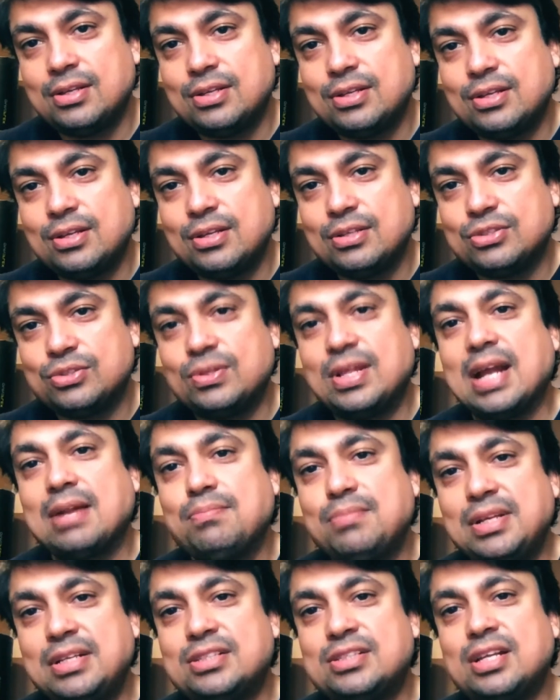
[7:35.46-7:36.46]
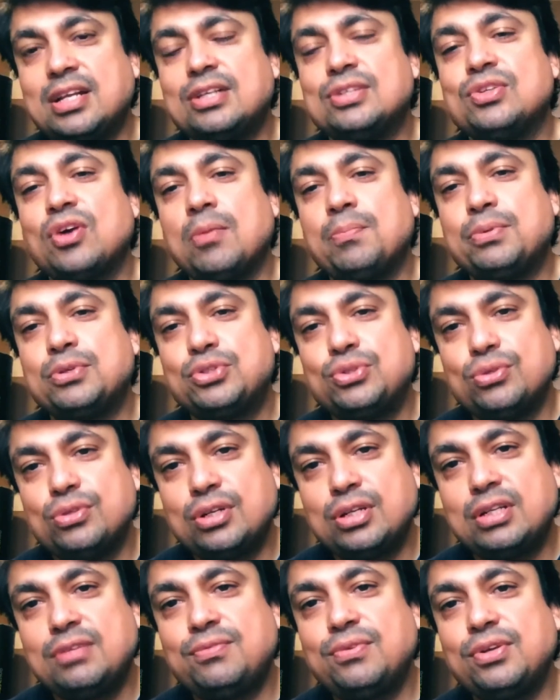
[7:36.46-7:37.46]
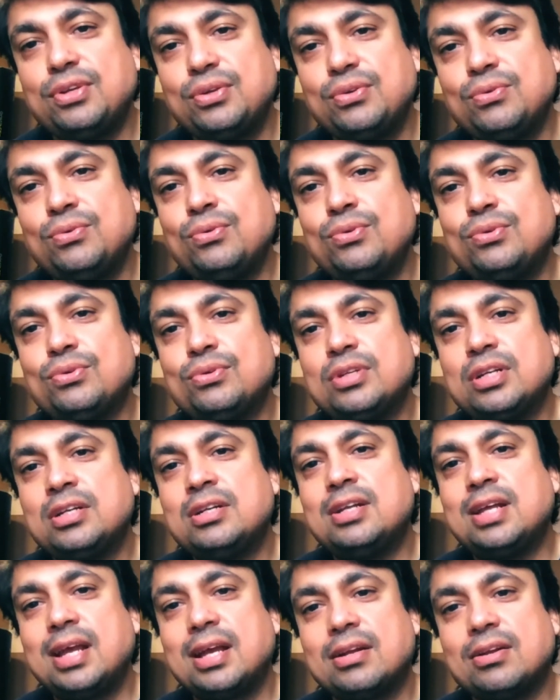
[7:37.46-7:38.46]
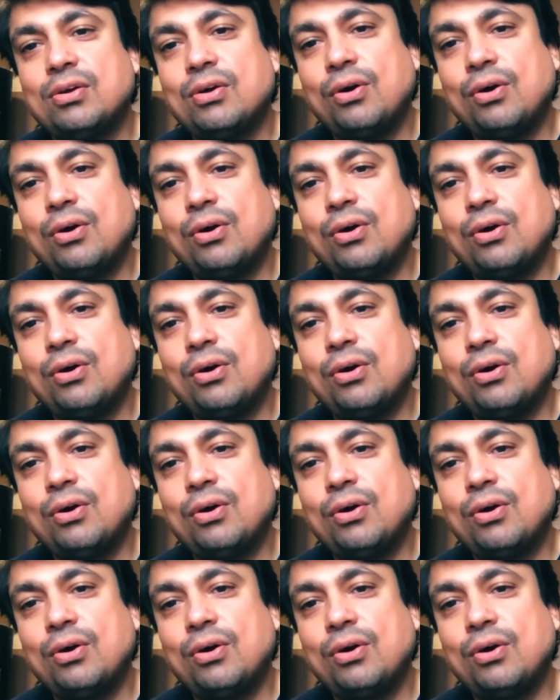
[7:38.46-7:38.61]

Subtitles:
So that means there is opportunity for you to detect